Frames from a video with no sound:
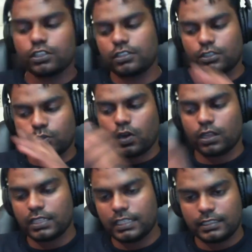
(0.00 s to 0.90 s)
on the wrong
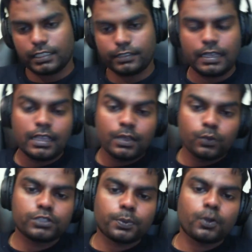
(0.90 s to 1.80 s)
things. Like we
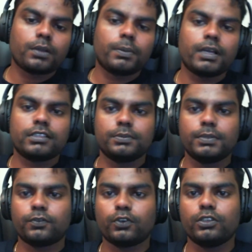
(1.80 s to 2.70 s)
spoke about this
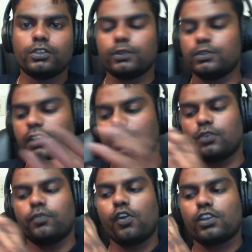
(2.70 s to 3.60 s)
before, I was like so
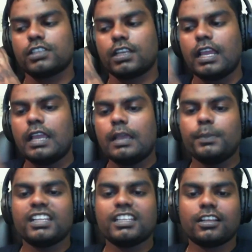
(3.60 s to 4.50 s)
focused on
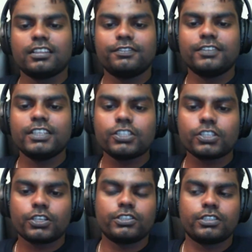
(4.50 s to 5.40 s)
building all the
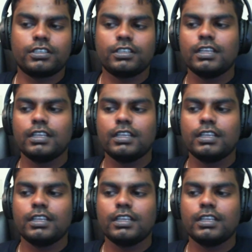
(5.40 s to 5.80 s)
features, and